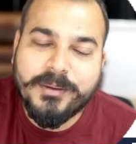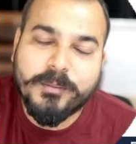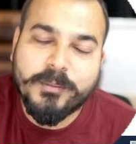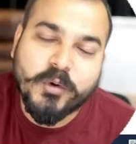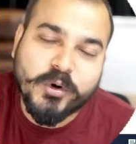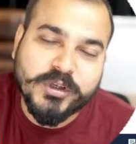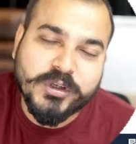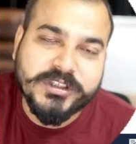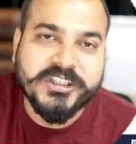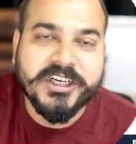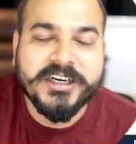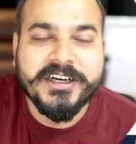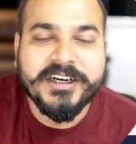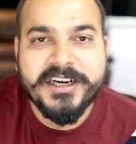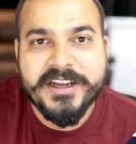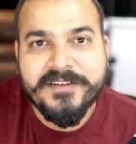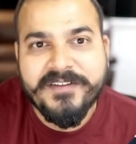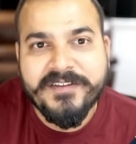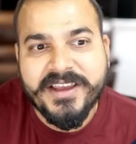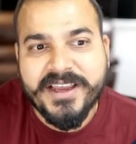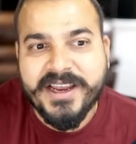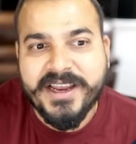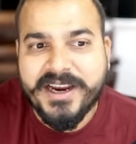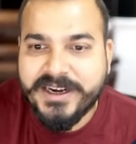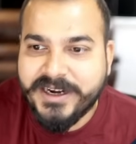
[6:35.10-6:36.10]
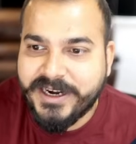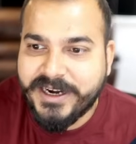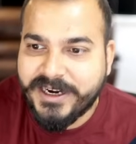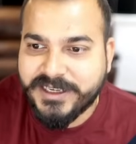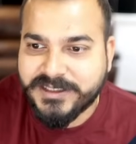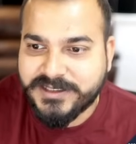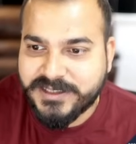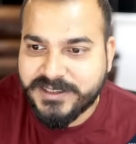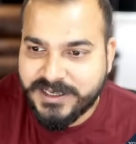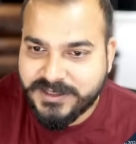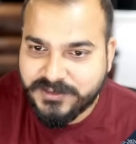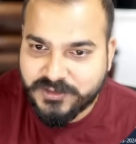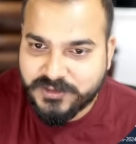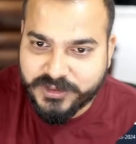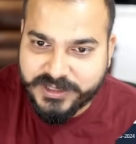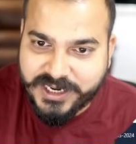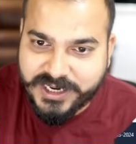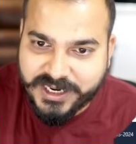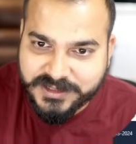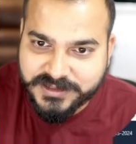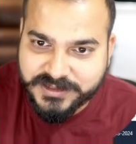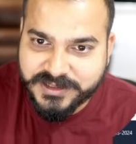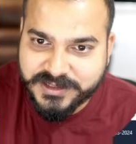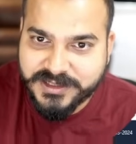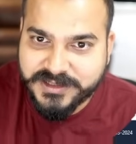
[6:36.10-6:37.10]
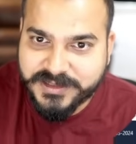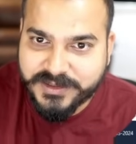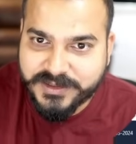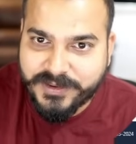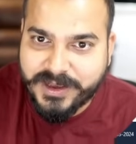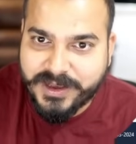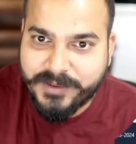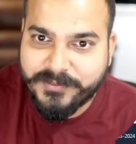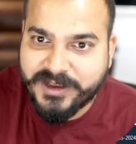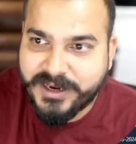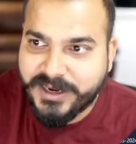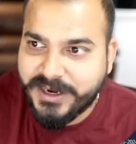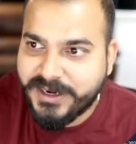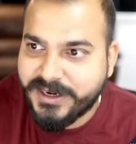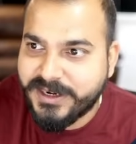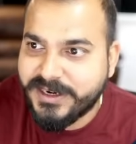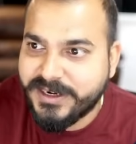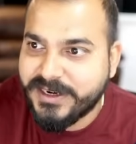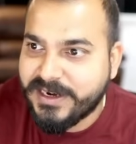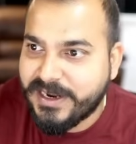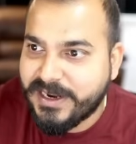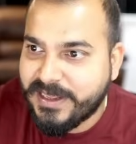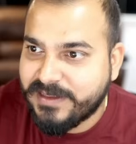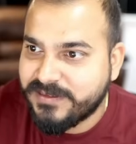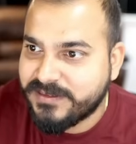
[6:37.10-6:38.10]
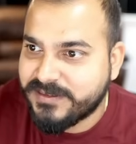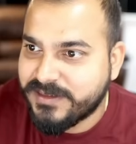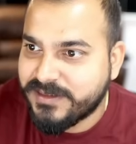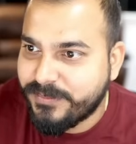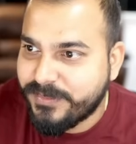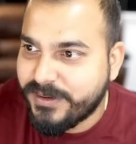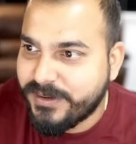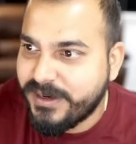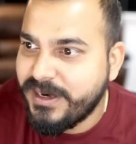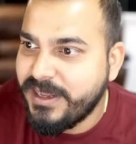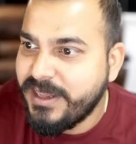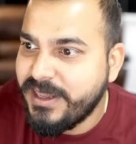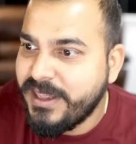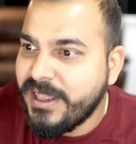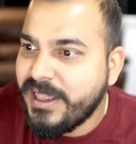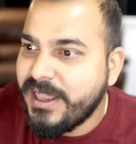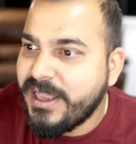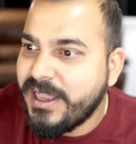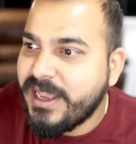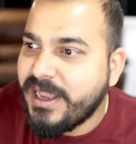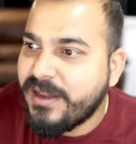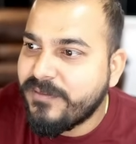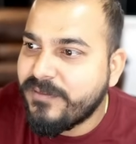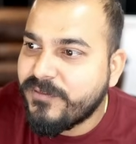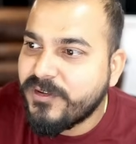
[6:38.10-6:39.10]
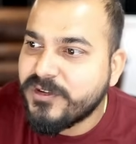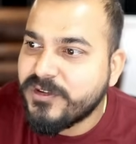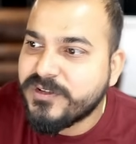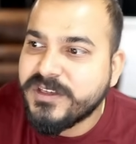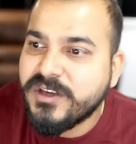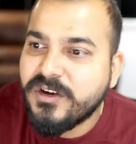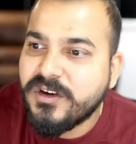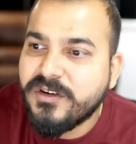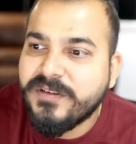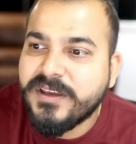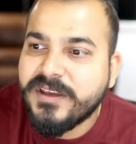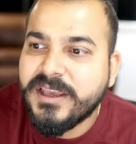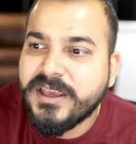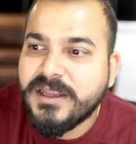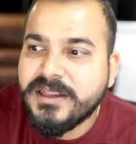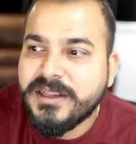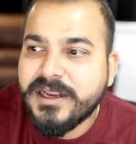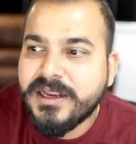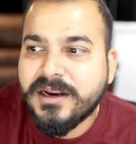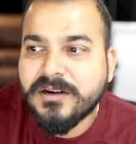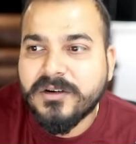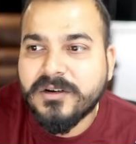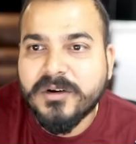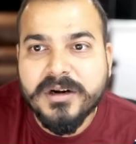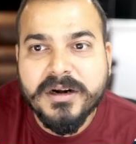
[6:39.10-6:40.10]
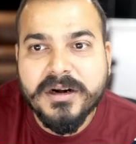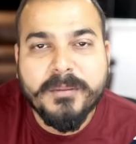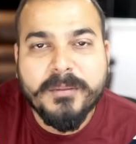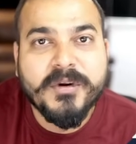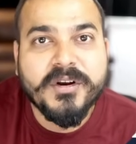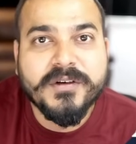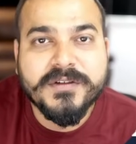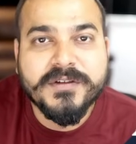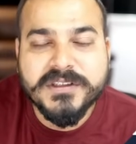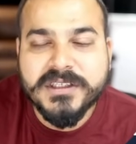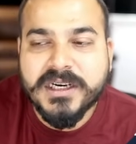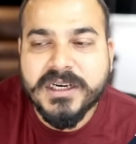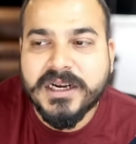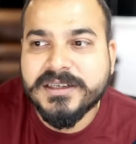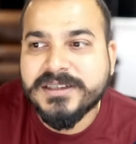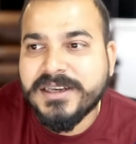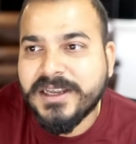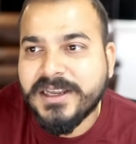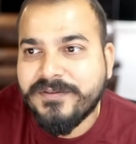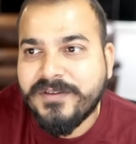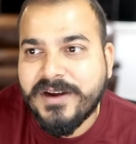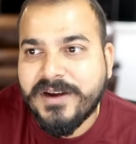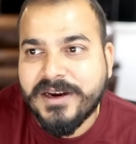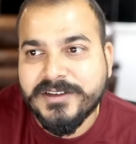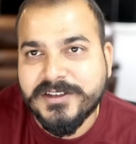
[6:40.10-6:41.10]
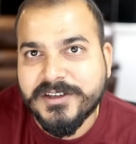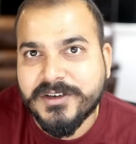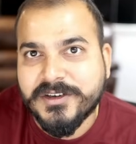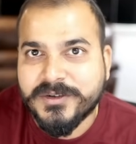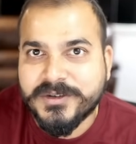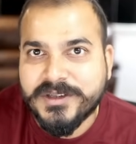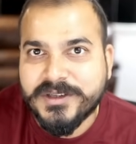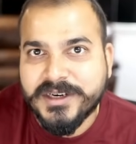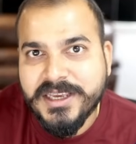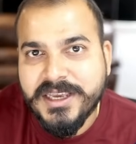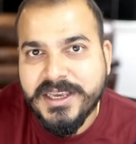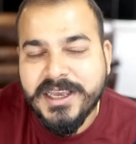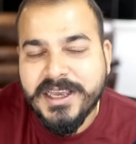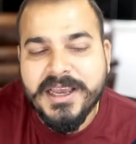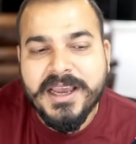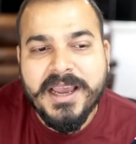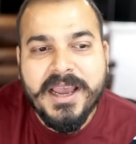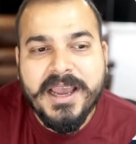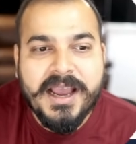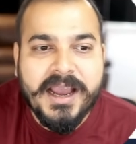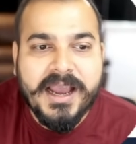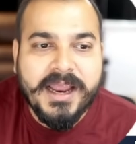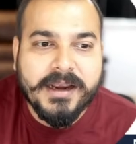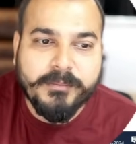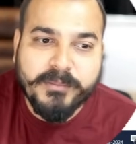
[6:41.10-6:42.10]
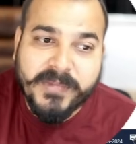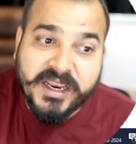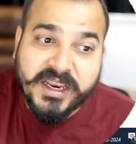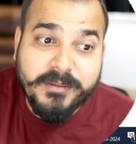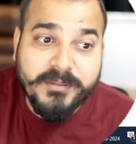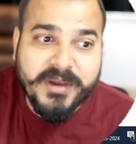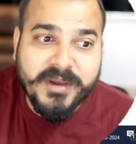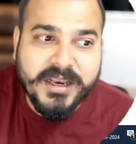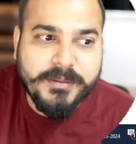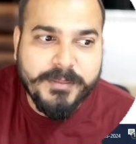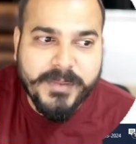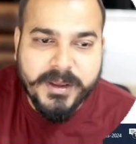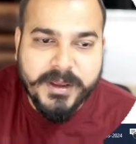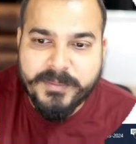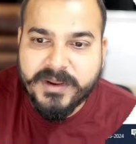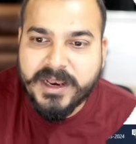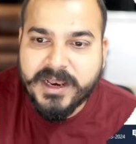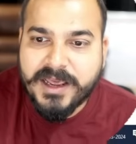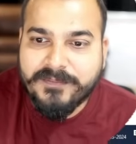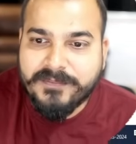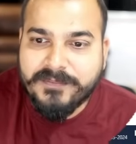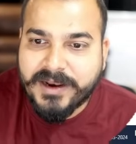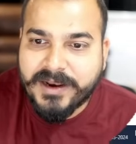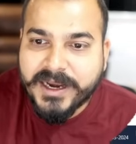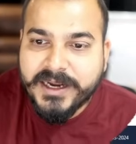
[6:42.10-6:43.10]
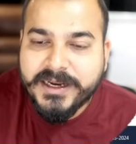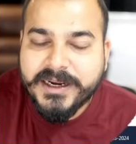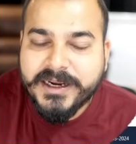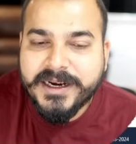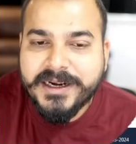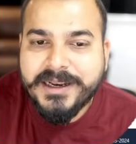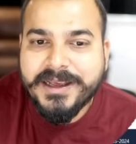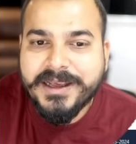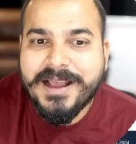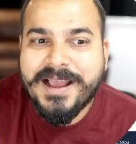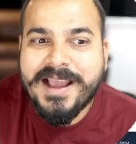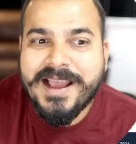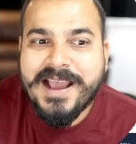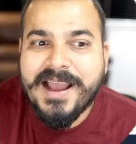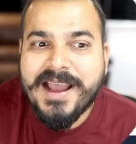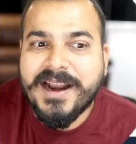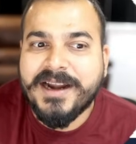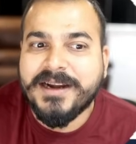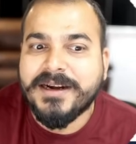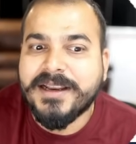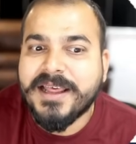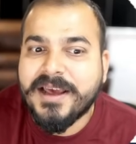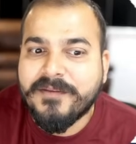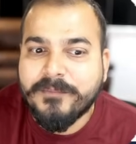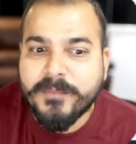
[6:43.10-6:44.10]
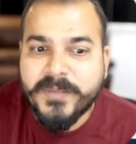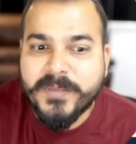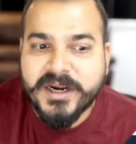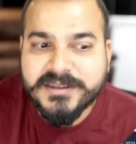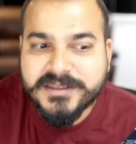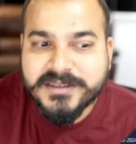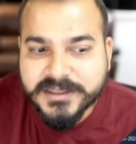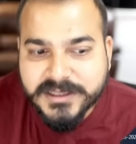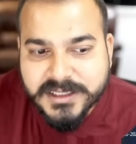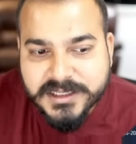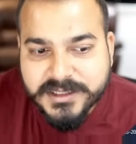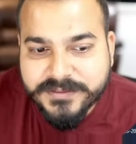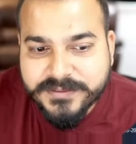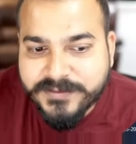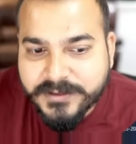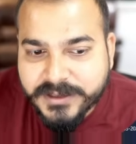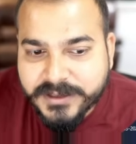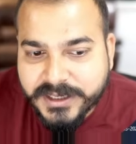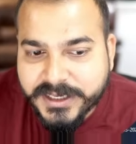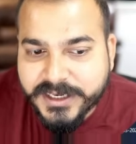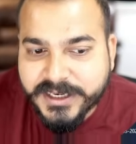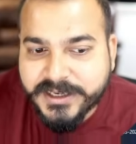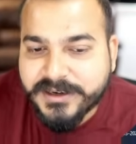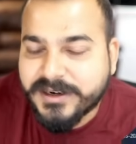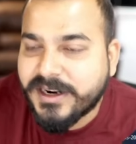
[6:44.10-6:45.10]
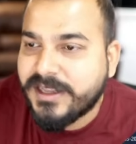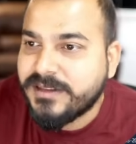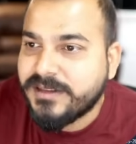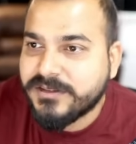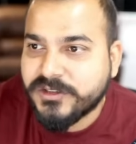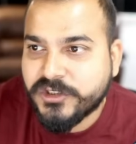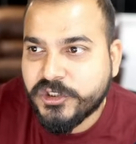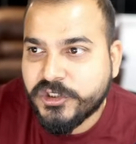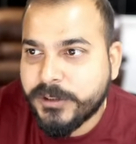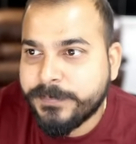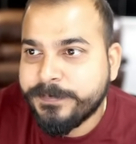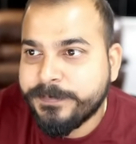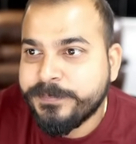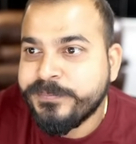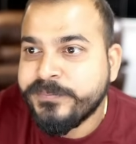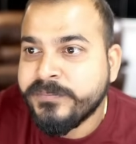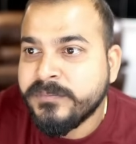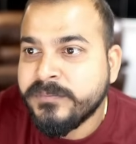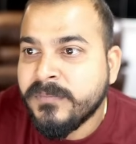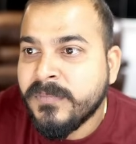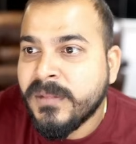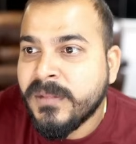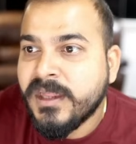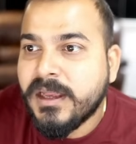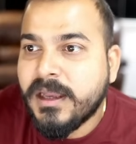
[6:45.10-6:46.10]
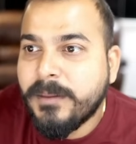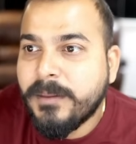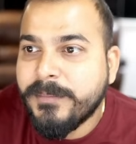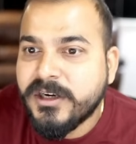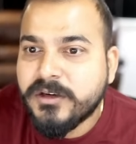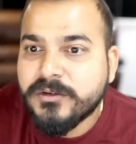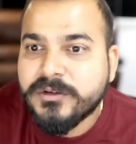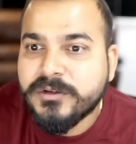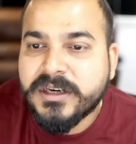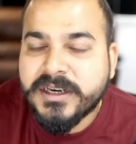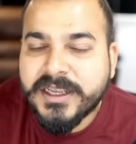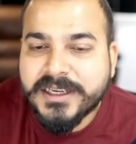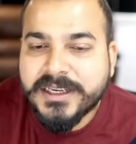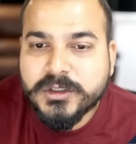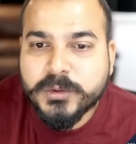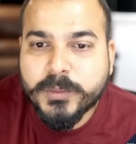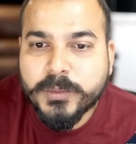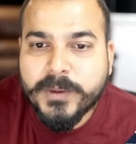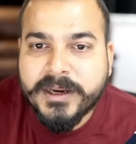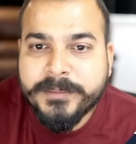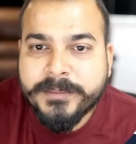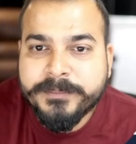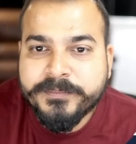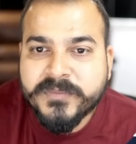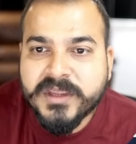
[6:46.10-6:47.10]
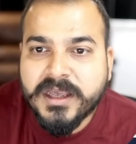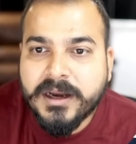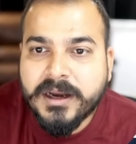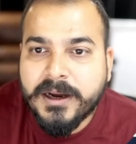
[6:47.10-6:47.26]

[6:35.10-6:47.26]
both generative AI and data science. So that is the reason I have created it as a separate. And if you see over here, there are a good number of stars like 503, and many, many people have liked it and they have made successful career transition. Coming to the next one,